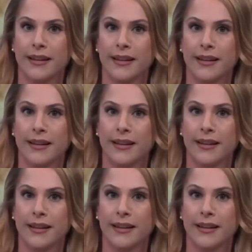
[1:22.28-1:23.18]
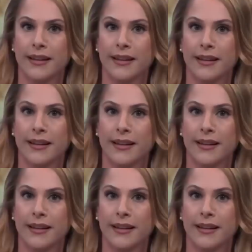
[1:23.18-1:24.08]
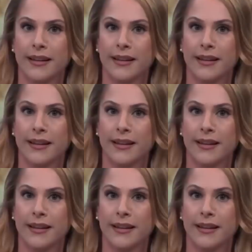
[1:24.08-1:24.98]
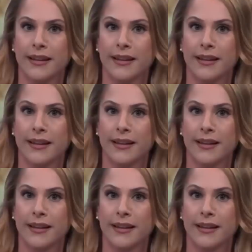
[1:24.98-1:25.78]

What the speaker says: This person isn't speaking.